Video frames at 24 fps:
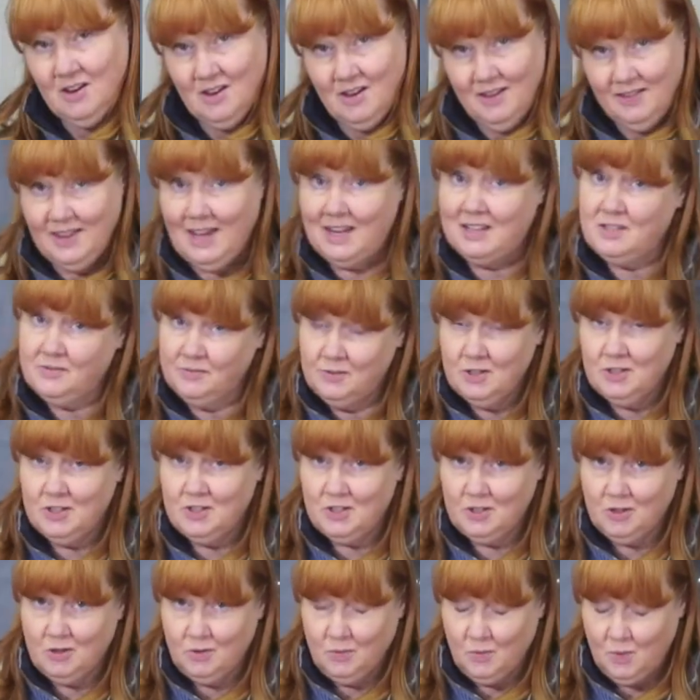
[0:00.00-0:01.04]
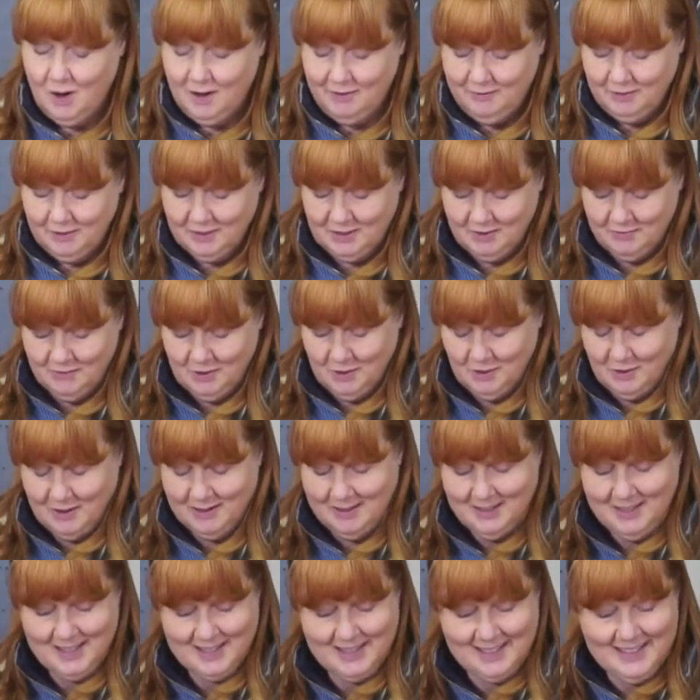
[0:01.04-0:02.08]
That's for dessert waffles, of
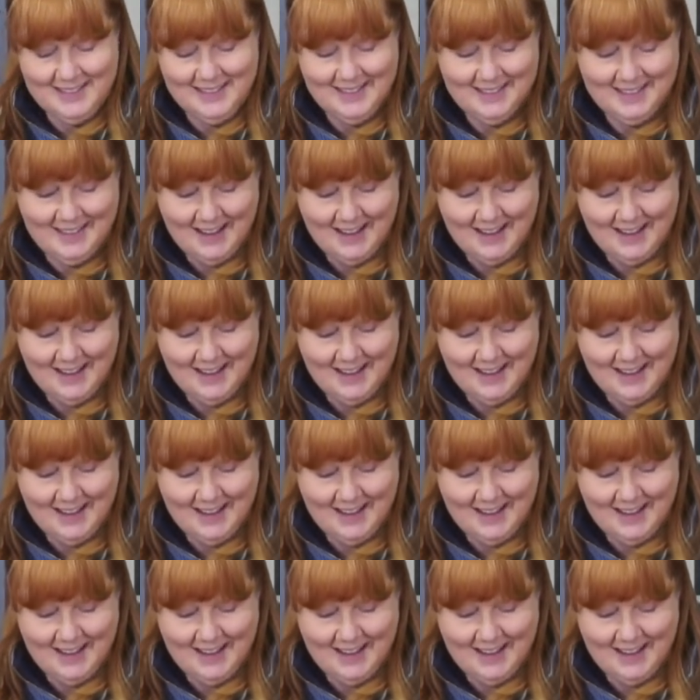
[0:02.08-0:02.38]
course.